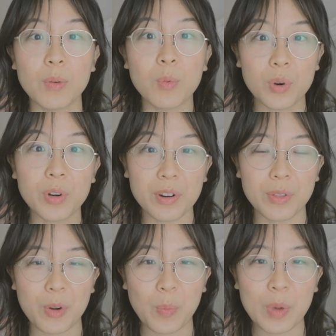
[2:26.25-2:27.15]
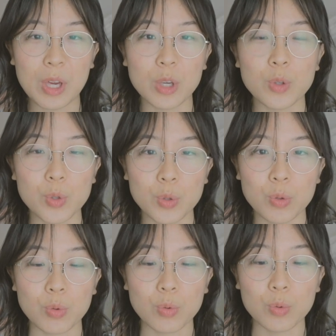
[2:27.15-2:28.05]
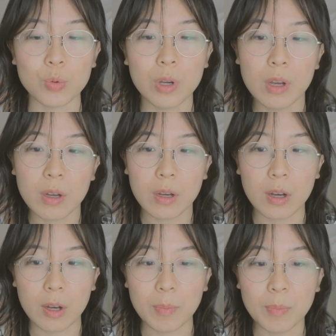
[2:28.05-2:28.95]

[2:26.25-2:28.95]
the word art therapy, to uh,